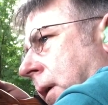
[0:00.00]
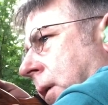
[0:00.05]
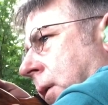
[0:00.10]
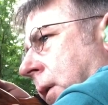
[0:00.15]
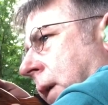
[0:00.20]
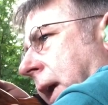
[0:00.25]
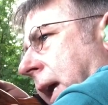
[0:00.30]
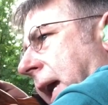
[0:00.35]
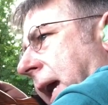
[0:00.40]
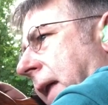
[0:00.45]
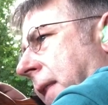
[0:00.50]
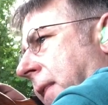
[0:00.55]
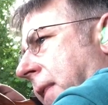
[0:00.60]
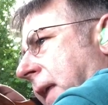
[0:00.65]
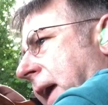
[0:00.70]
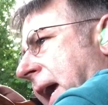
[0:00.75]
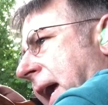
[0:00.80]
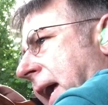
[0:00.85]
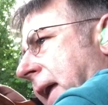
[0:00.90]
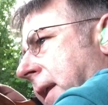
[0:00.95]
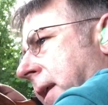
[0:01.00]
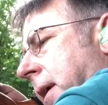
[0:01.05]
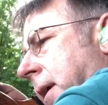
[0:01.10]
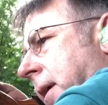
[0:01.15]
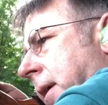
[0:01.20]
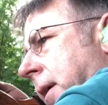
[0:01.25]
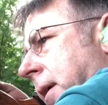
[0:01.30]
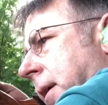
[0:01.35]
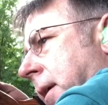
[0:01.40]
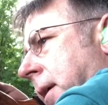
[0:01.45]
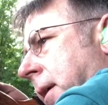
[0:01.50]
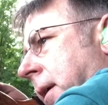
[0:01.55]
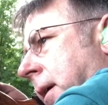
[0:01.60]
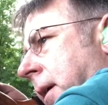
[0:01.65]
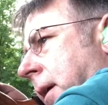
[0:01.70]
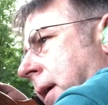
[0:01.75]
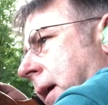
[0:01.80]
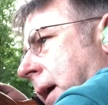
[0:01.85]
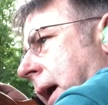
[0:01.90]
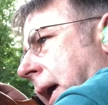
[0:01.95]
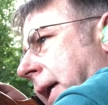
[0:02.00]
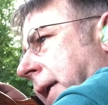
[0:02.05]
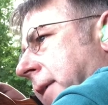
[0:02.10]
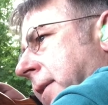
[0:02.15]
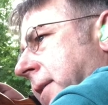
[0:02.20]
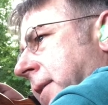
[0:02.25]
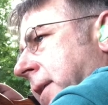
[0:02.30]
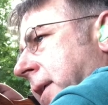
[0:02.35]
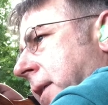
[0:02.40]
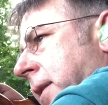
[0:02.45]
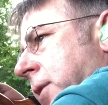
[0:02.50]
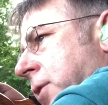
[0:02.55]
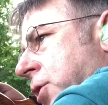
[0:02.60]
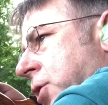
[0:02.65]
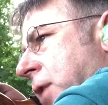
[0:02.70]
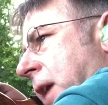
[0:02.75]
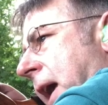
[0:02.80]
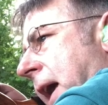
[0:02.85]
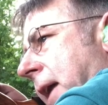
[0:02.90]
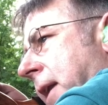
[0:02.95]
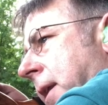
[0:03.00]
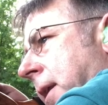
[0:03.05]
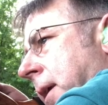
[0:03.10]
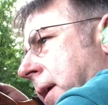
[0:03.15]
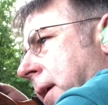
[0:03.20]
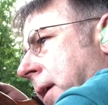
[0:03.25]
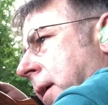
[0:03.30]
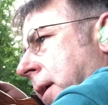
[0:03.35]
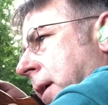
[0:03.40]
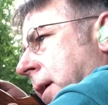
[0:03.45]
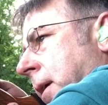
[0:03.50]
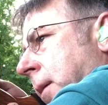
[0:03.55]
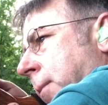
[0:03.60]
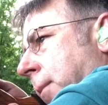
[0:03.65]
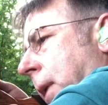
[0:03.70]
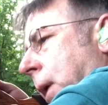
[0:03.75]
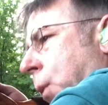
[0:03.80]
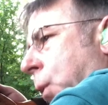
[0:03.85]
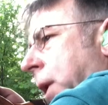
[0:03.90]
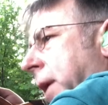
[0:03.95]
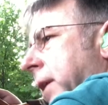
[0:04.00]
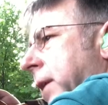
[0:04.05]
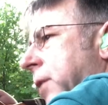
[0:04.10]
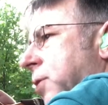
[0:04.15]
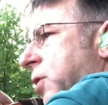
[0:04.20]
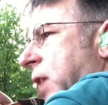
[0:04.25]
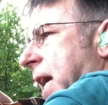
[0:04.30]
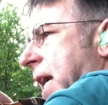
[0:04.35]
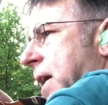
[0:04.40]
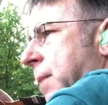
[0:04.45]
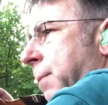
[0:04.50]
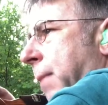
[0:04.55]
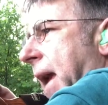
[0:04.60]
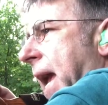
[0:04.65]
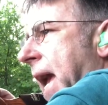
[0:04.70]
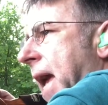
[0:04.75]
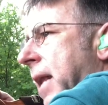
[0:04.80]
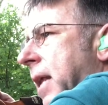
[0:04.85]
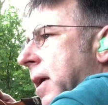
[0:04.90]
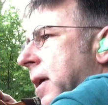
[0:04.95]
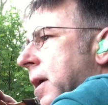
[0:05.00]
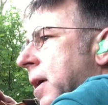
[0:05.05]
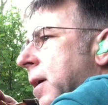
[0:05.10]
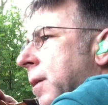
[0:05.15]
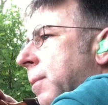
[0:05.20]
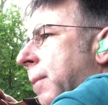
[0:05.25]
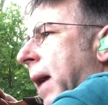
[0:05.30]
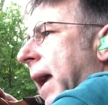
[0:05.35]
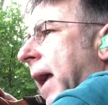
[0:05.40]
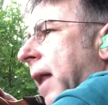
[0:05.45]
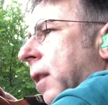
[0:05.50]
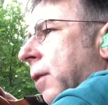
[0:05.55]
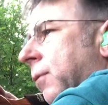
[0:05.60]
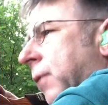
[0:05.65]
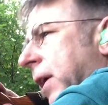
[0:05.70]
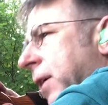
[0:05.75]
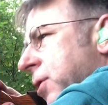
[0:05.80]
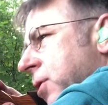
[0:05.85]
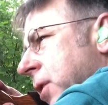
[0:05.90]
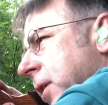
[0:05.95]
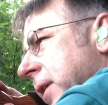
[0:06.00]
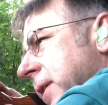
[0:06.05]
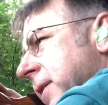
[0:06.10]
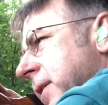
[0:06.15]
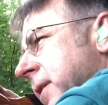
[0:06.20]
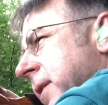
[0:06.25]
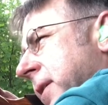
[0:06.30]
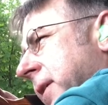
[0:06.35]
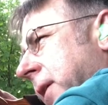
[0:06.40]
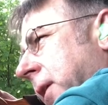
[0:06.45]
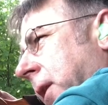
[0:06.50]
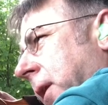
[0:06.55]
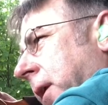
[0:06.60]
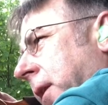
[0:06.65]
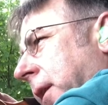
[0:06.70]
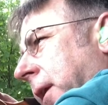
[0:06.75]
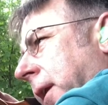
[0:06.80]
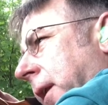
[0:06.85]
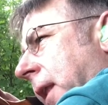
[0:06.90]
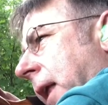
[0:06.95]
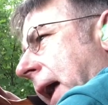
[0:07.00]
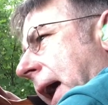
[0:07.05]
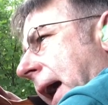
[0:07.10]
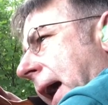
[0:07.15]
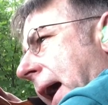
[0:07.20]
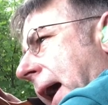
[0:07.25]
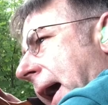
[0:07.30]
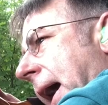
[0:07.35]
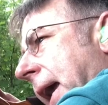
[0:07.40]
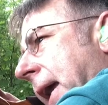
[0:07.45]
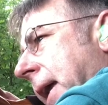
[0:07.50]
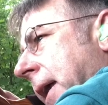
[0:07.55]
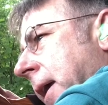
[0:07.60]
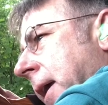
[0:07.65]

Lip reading: Okay, on that, I can see the shot. My windage ain't bad. My elevation is still a little high.